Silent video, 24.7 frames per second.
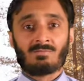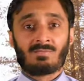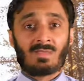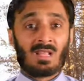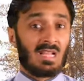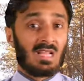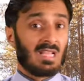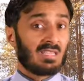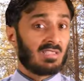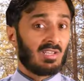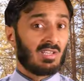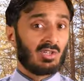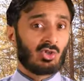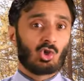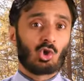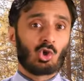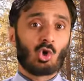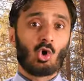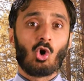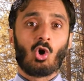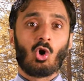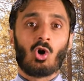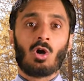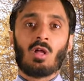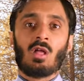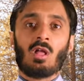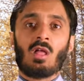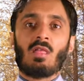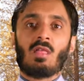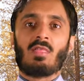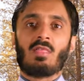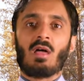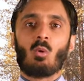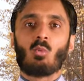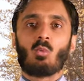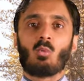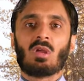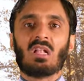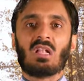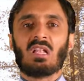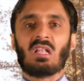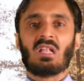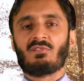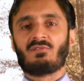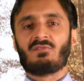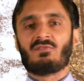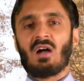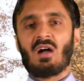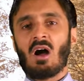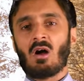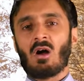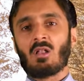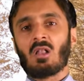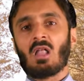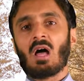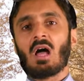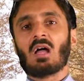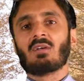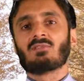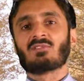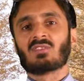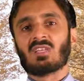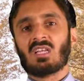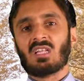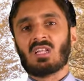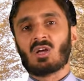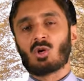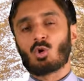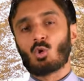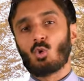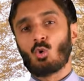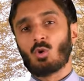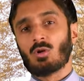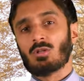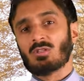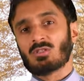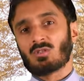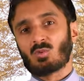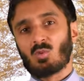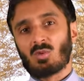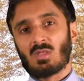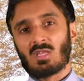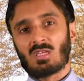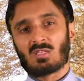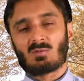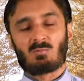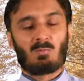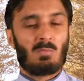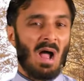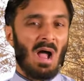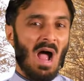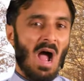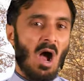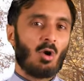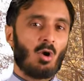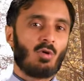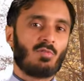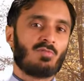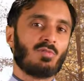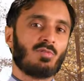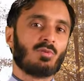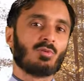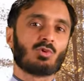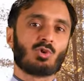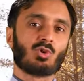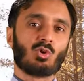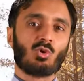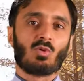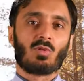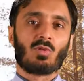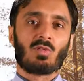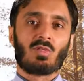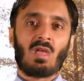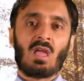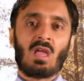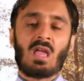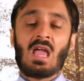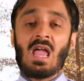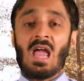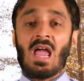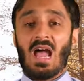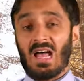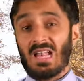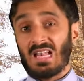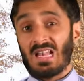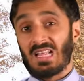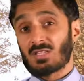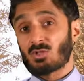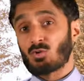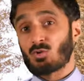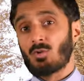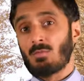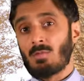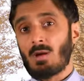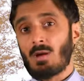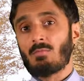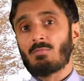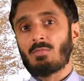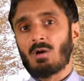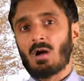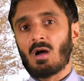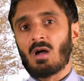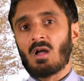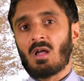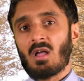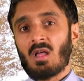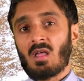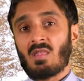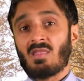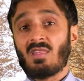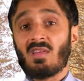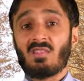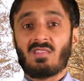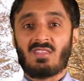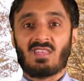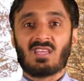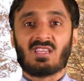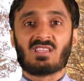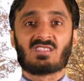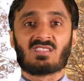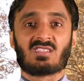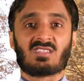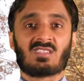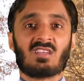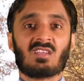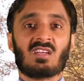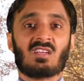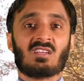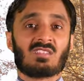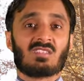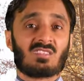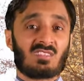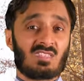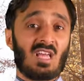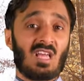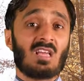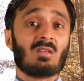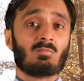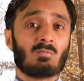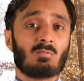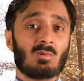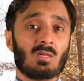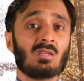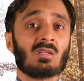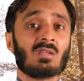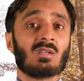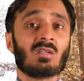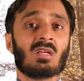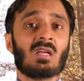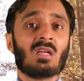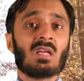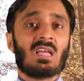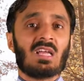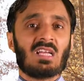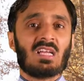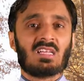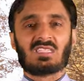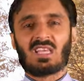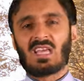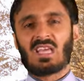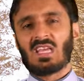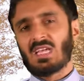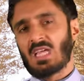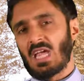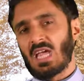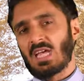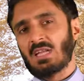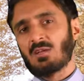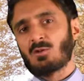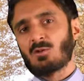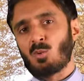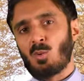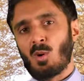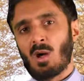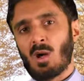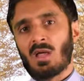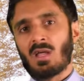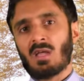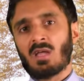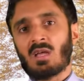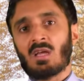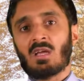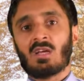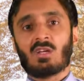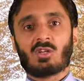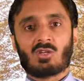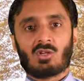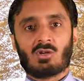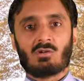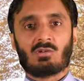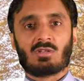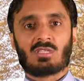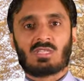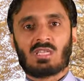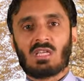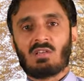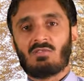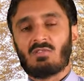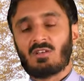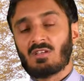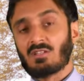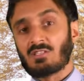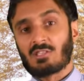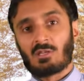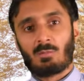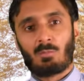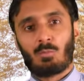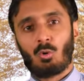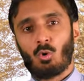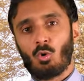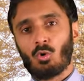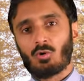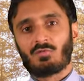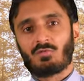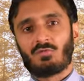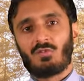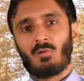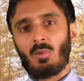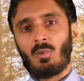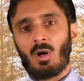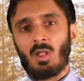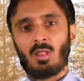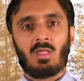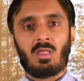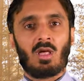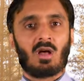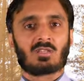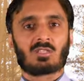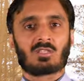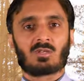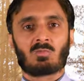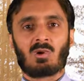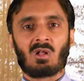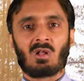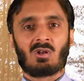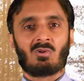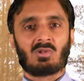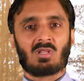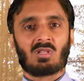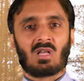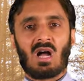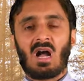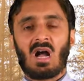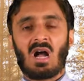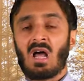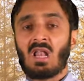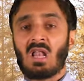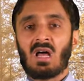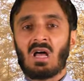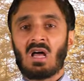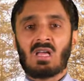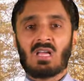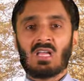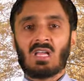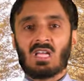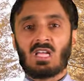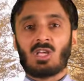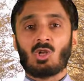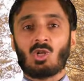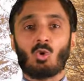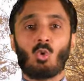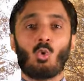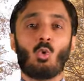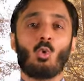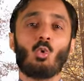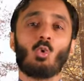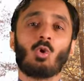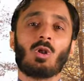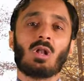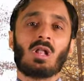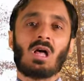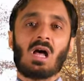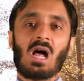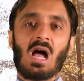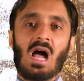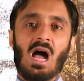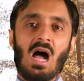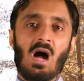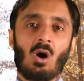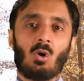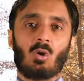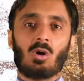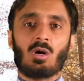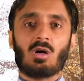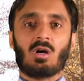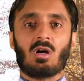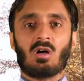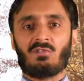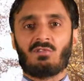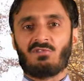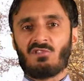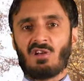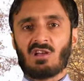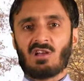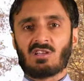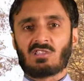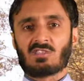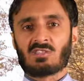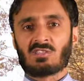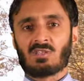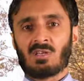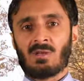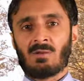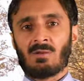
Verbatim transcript: Let's ensure that we live our lives in accordance with this powerful truth, and let's remember that this statement is a gateway to receiving support from Allah subhanahu wa ta'ala in all our affairs.